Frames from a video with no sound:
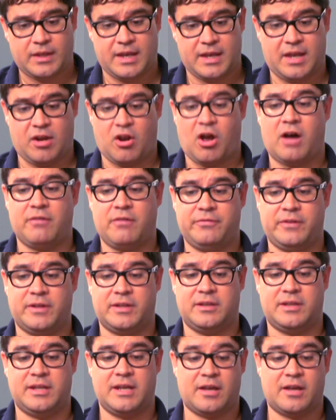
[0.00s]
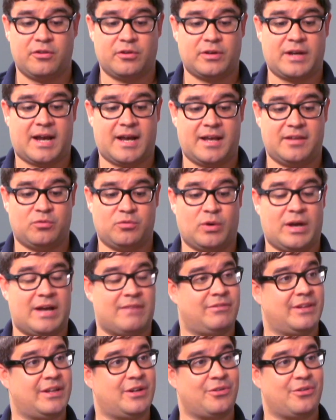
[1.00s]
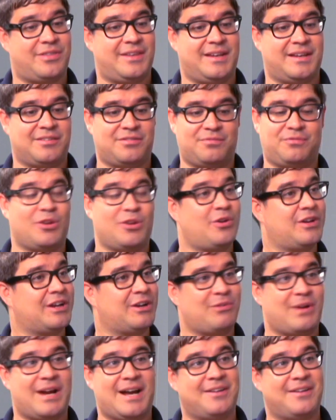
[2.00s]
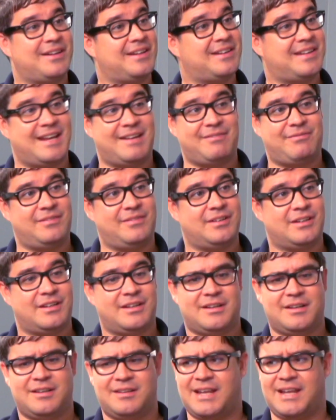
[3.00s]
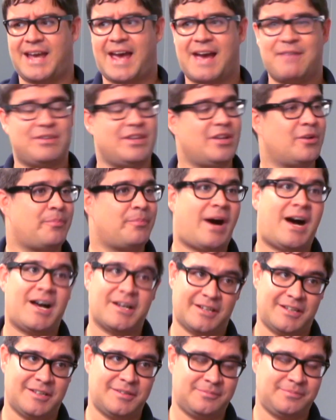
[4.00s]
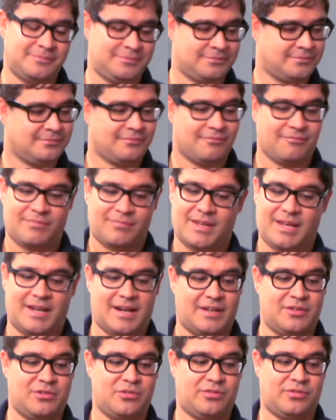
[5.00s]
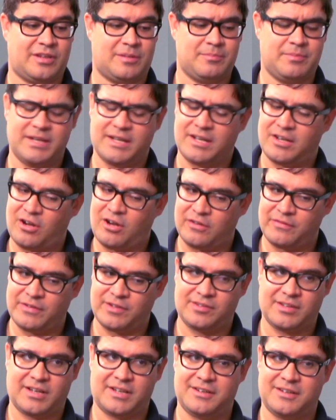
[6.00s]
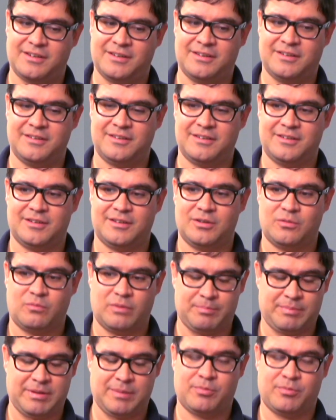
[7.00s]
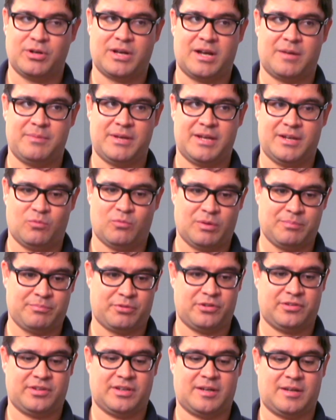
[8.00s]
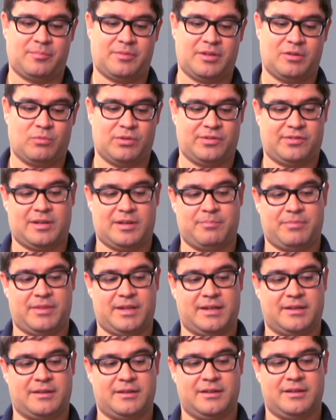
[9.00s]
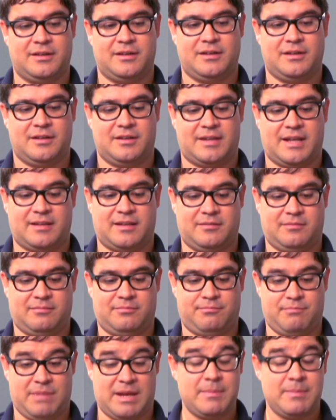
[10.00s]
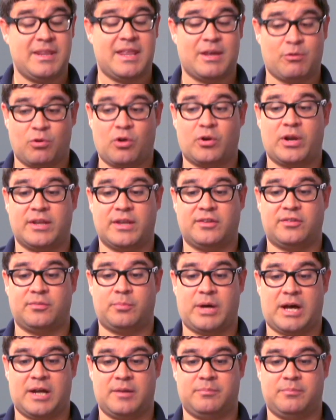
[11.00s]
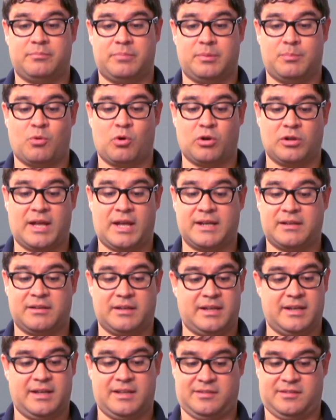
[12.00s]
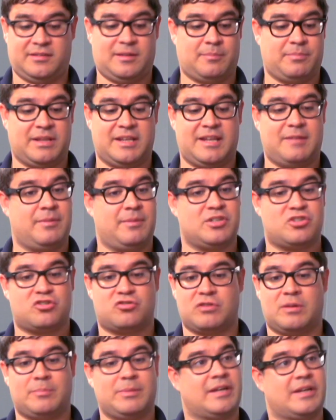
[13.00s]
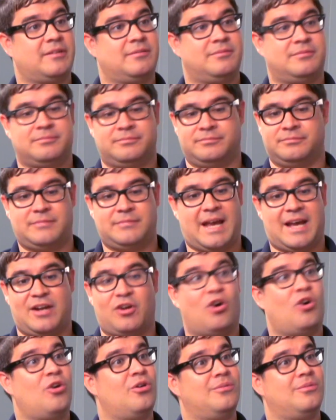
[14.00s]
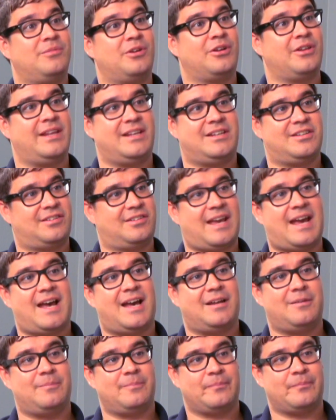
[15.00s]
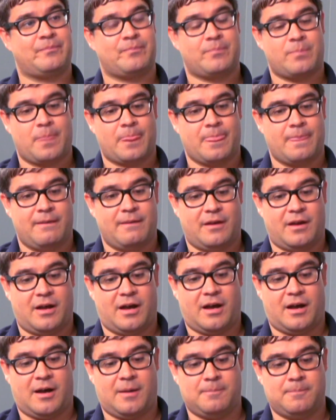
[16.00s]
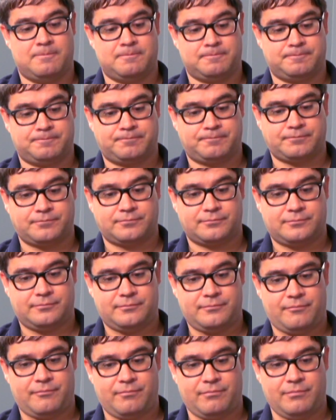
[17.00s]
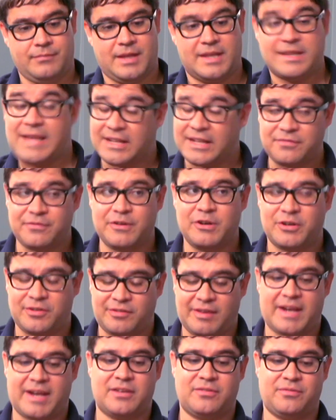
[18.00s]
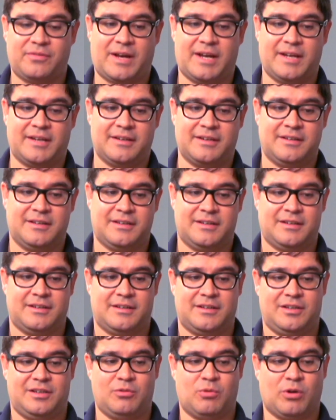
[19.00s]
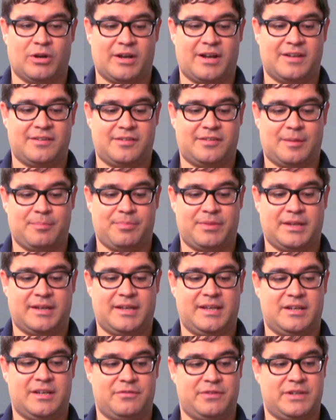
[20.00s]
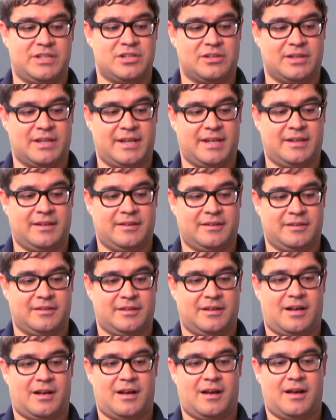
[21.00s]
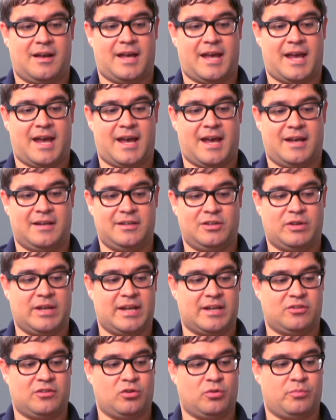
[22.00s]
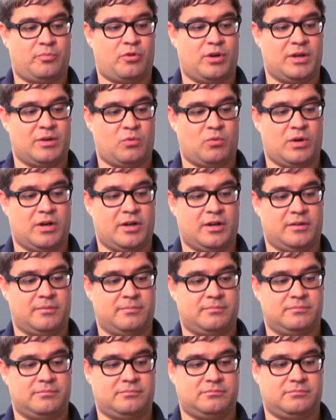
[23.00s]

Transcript: And often the other guys will have little things floating around that they, they have in their pocket. And I do something, and all of a sudden, when people come in, one person comes in with something that maybe they wrote on the spot, but more likely it's something they've been strumming at home or they just had. Um, and that's very satisfying. You work on something individually, and you get it to a point where